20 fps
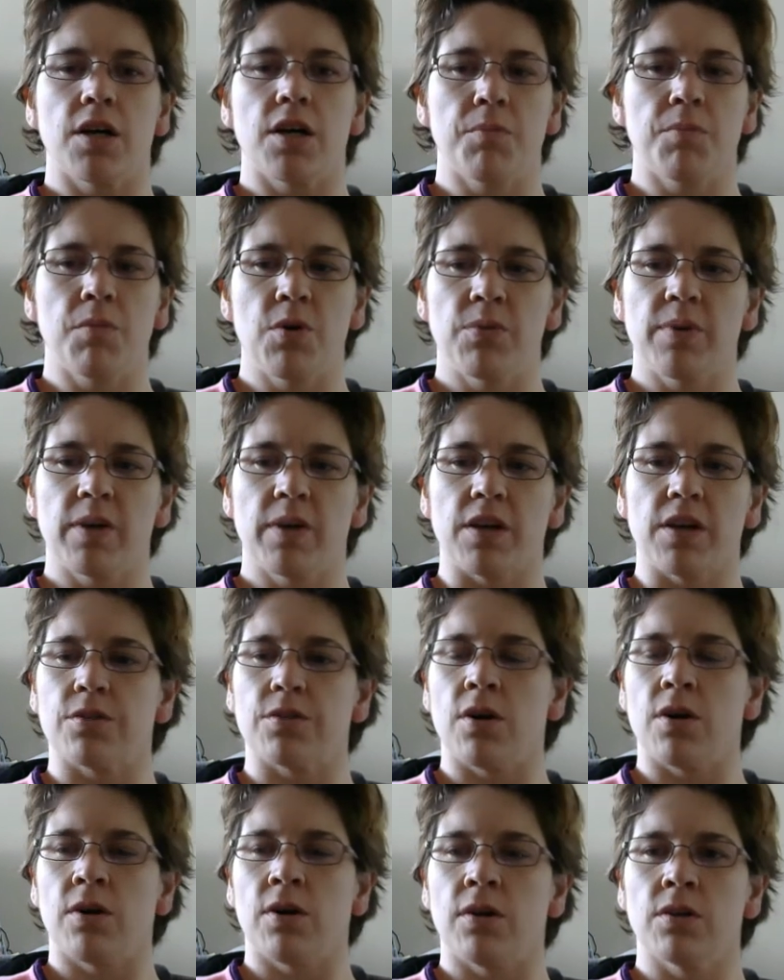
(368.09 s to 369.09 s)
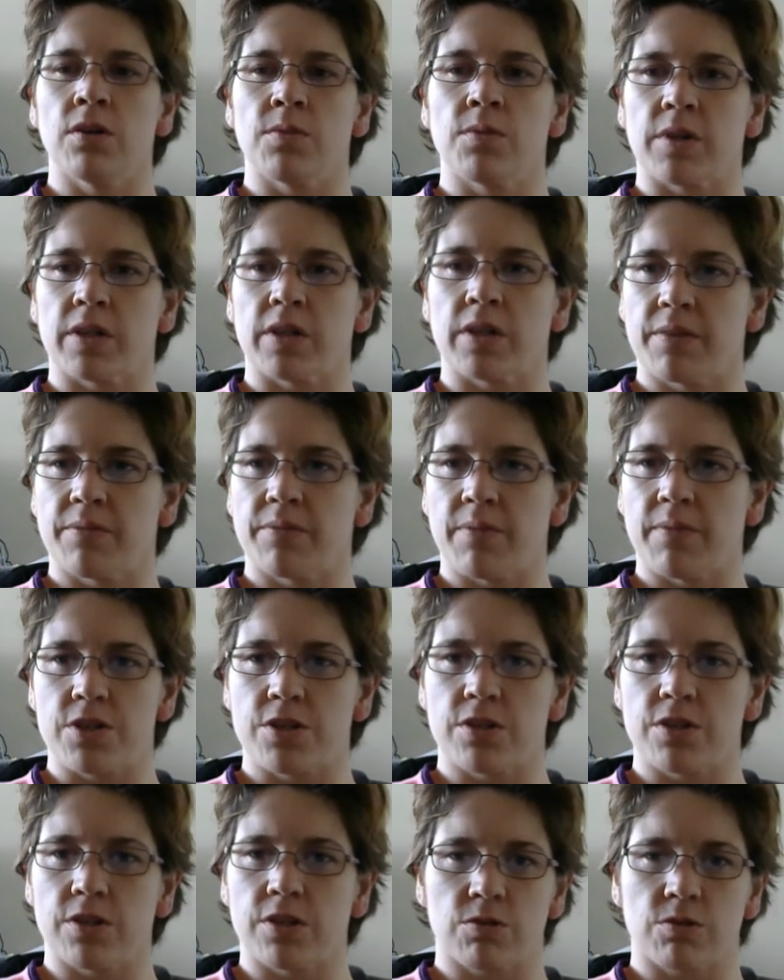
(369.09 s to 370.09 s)
Moving us all over to
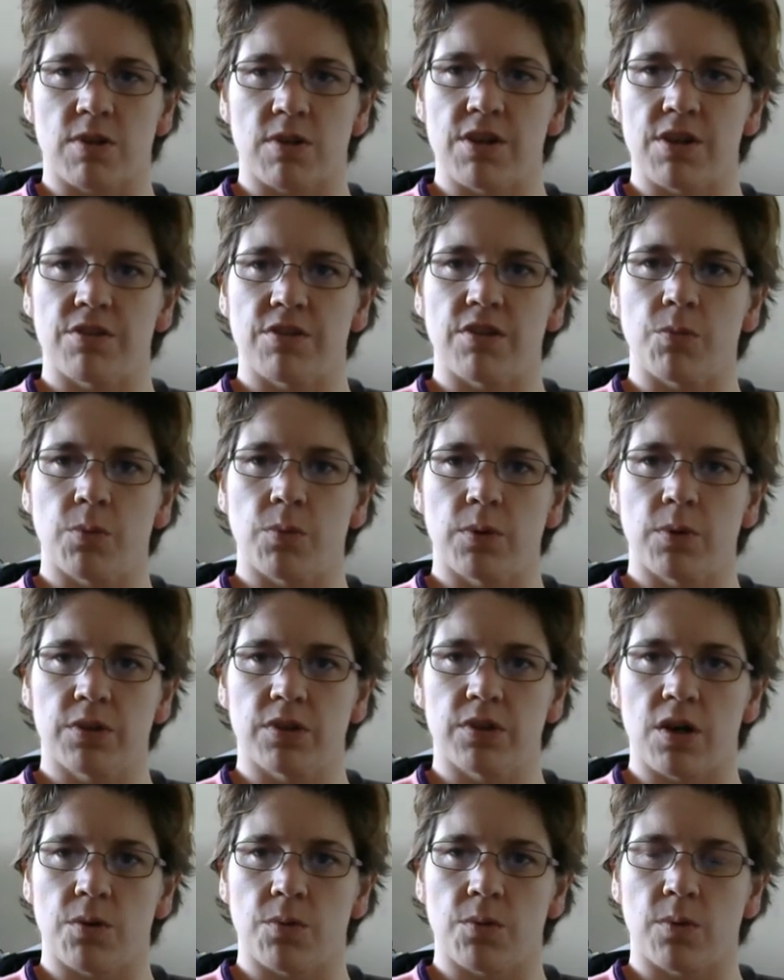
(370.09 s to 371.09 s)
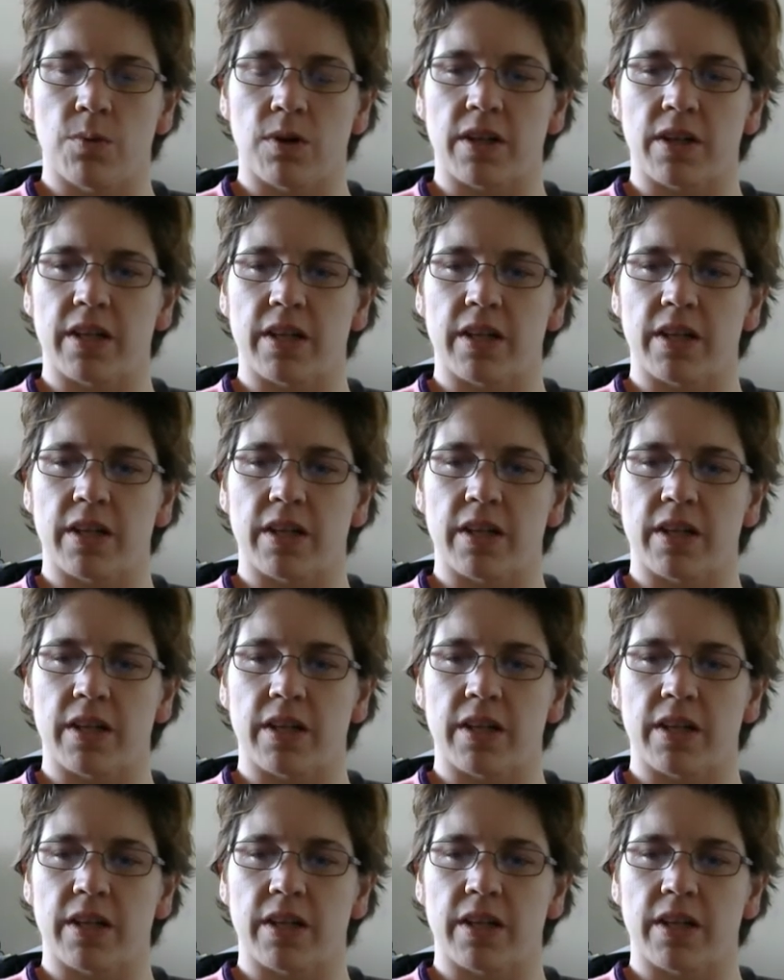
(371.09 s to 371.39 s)
conventional transit will not work.